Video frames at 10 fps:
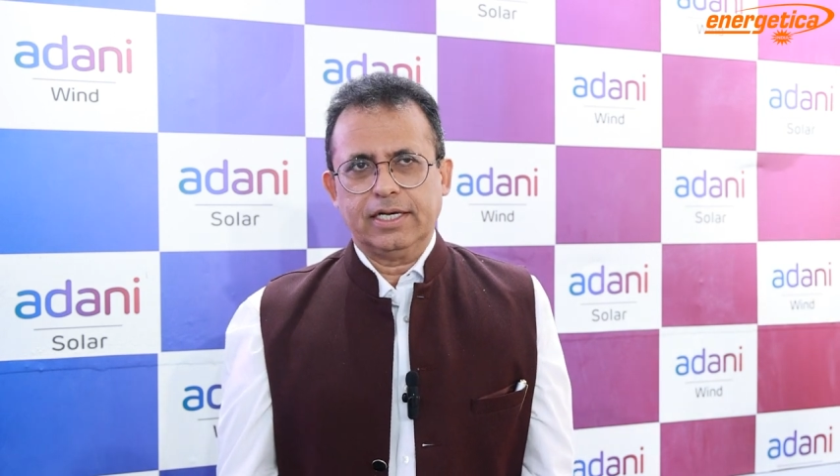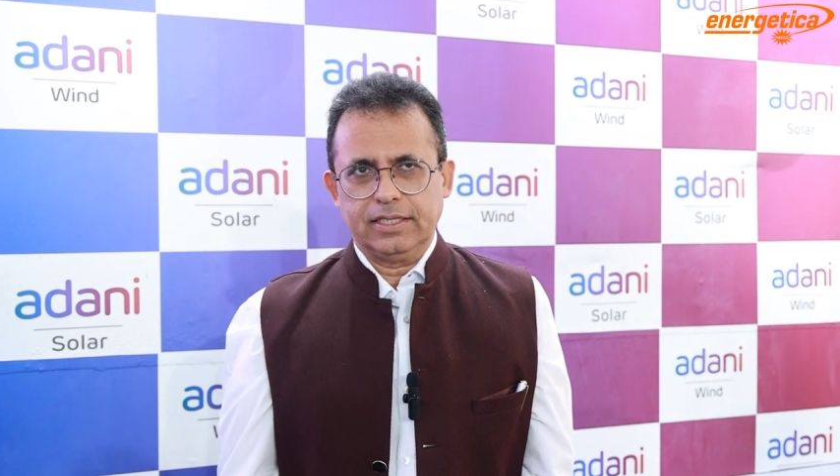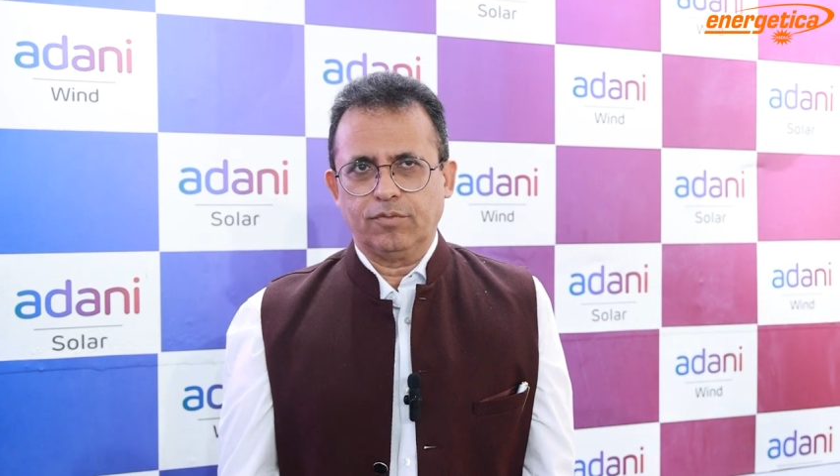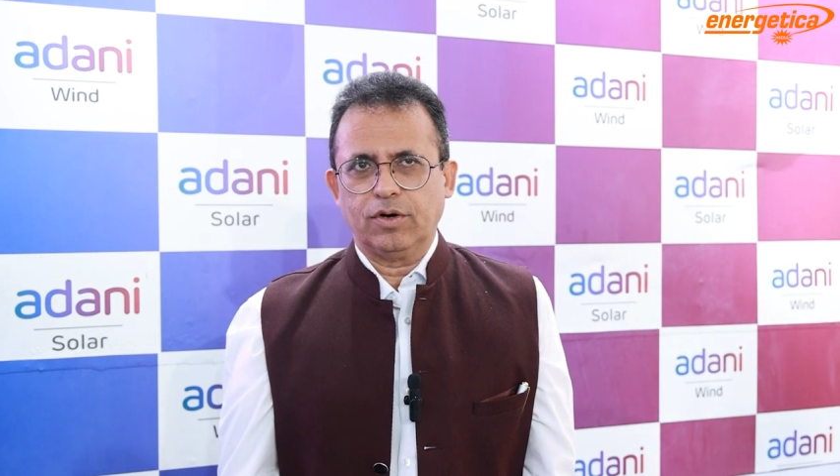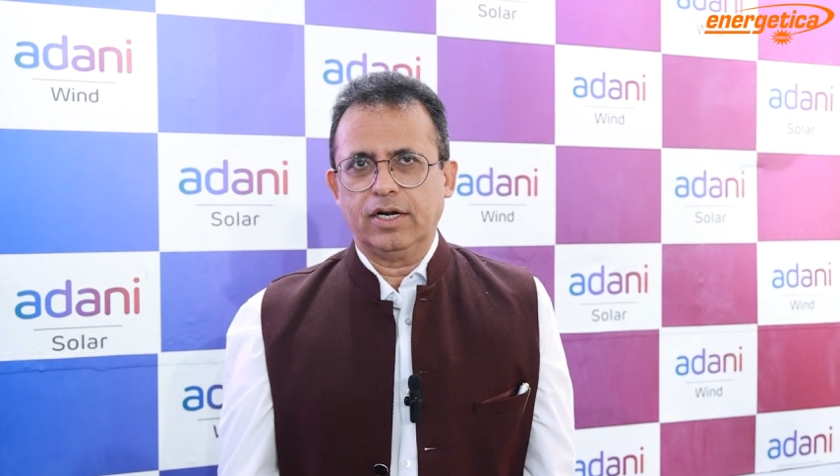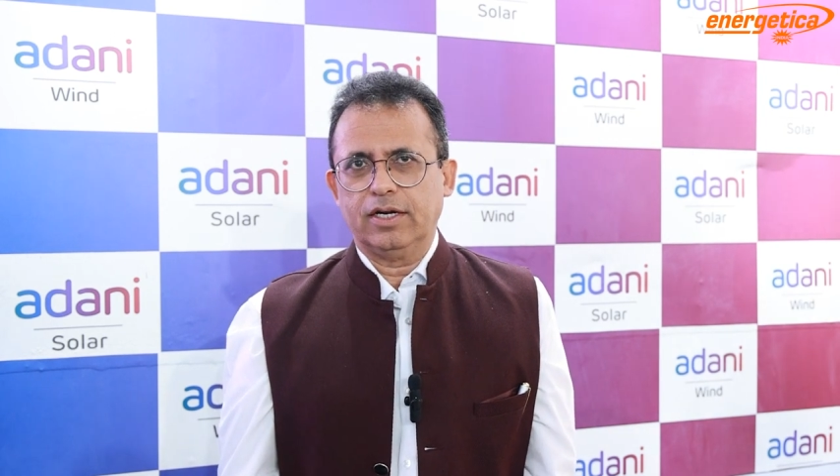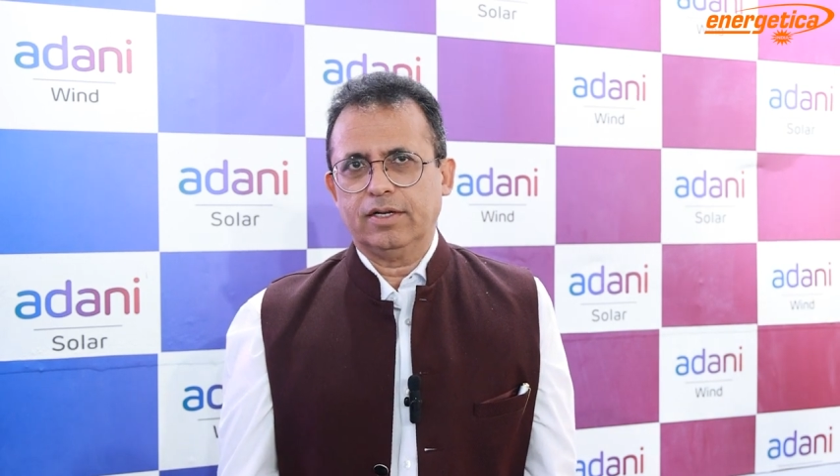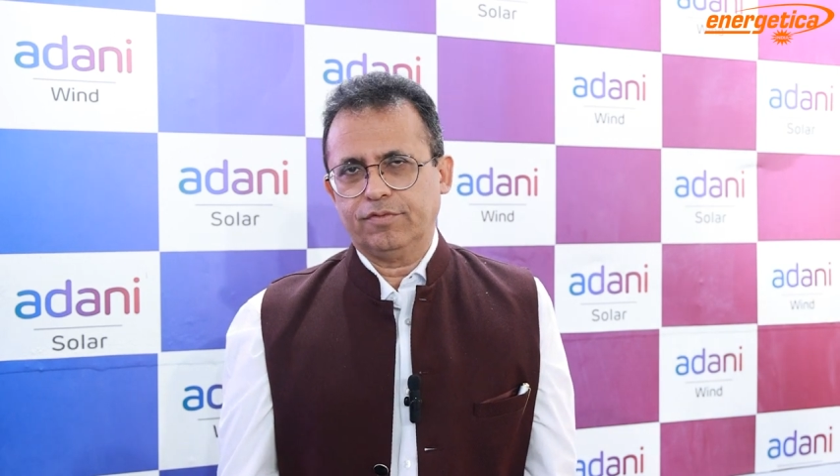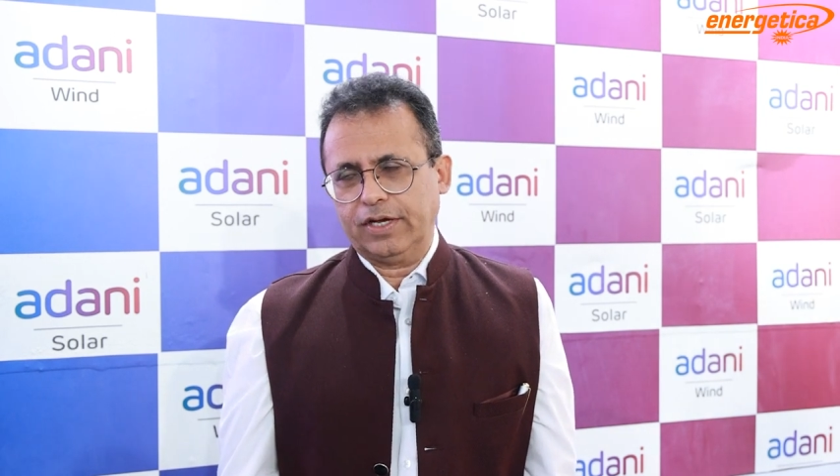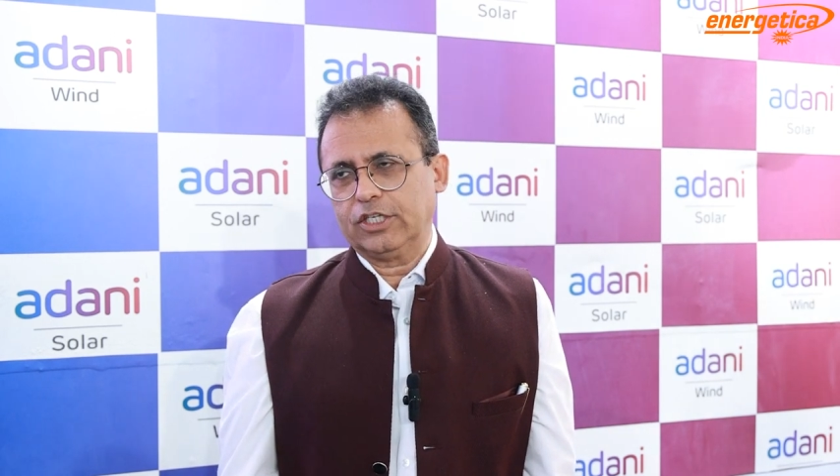in the
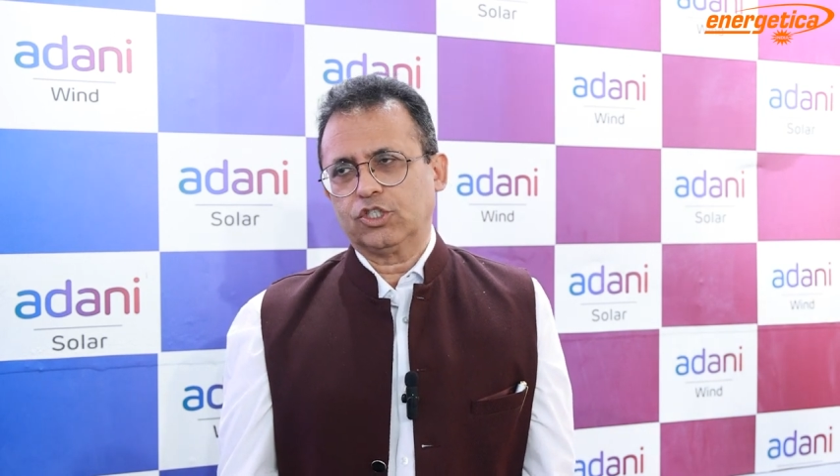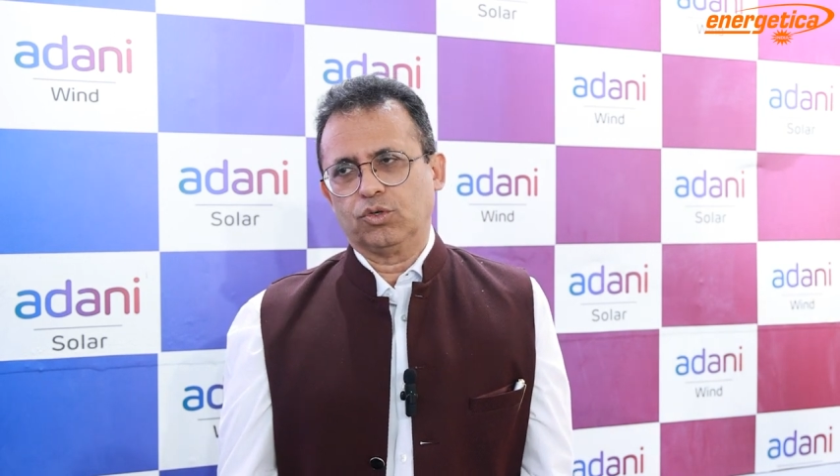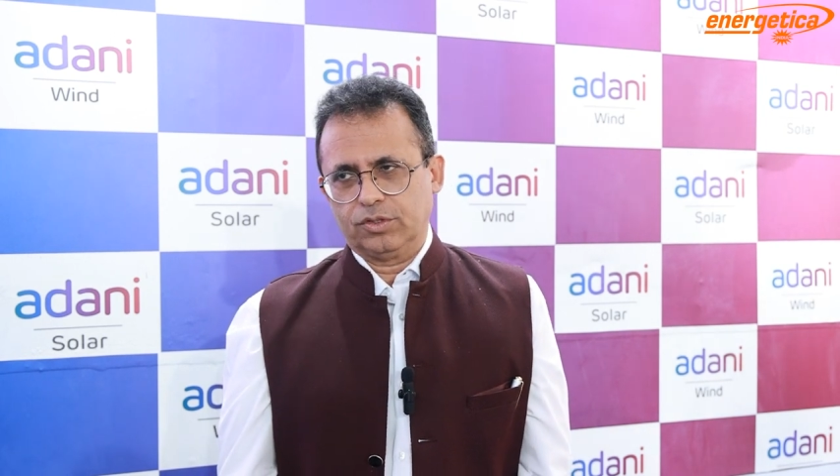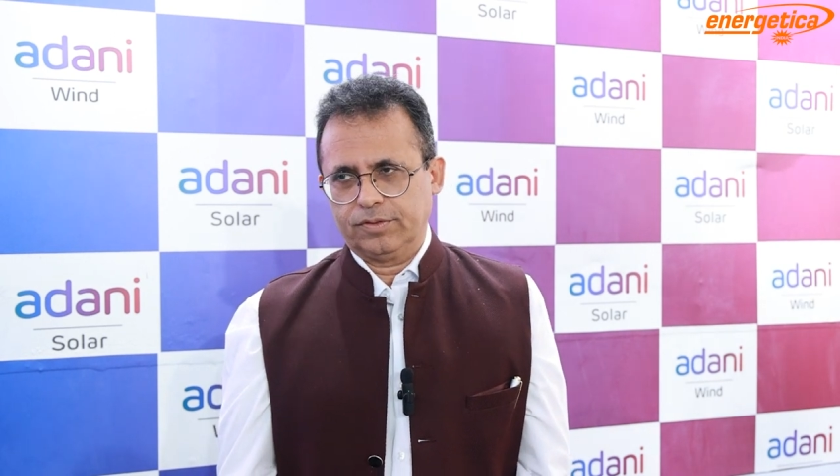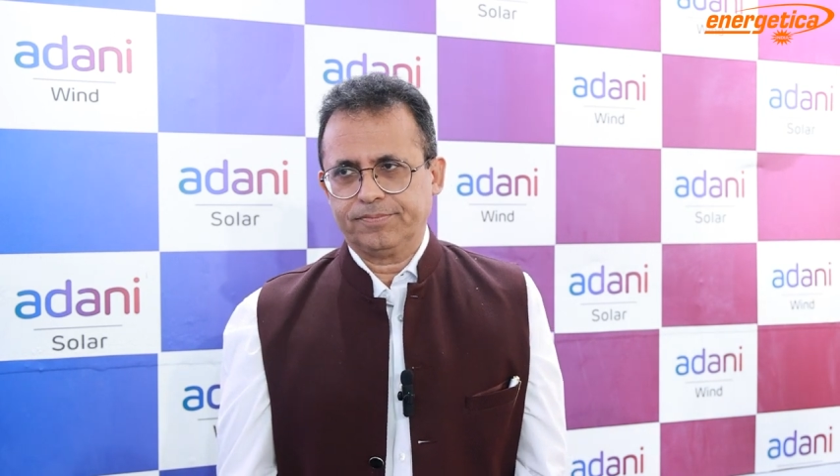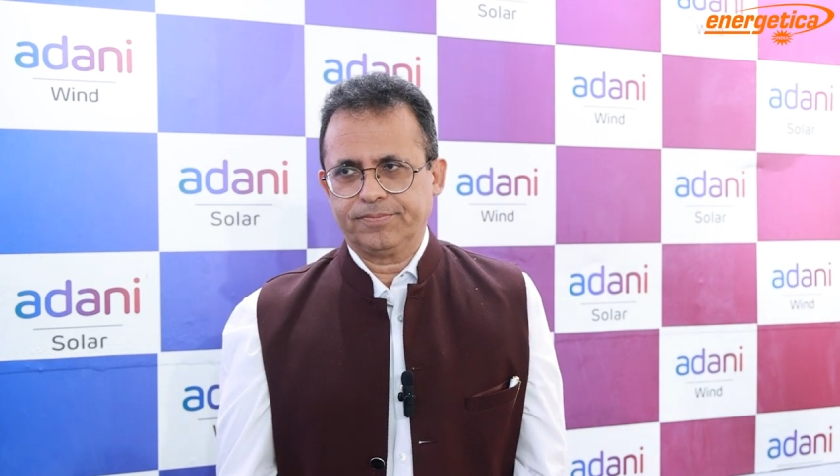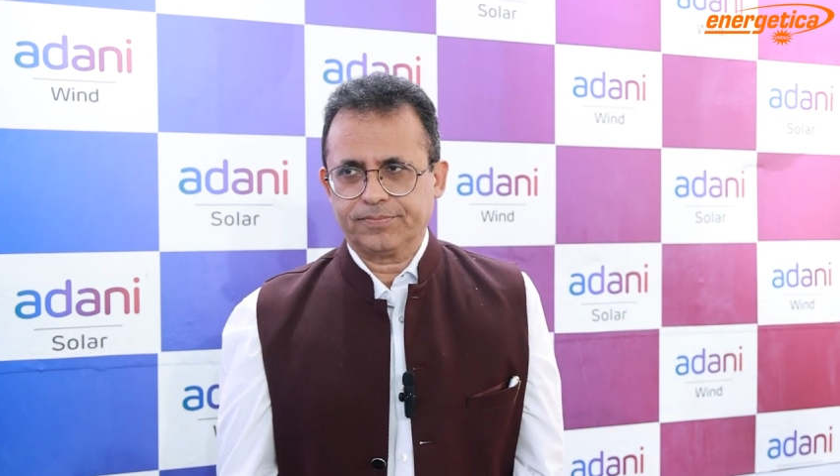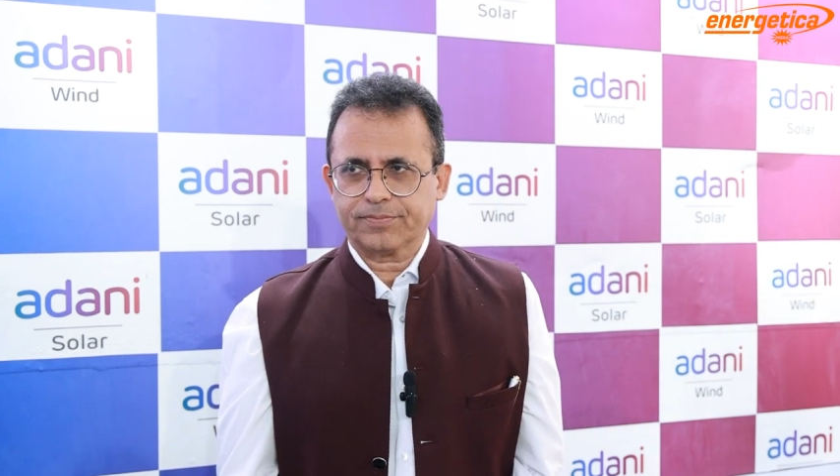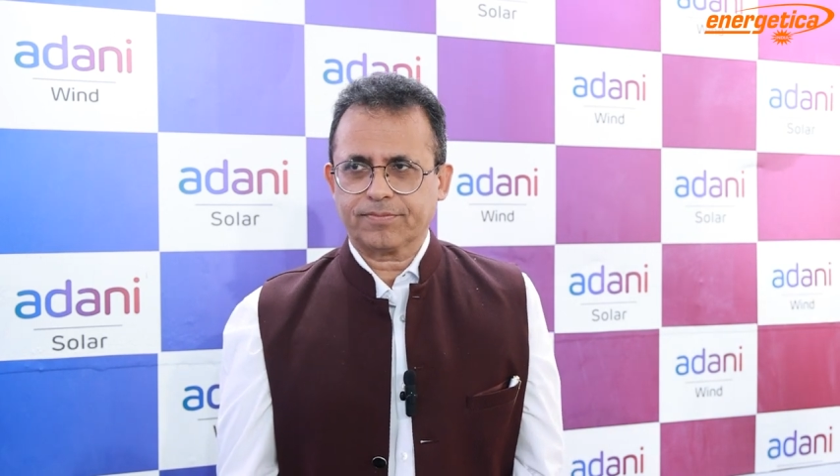world very soon.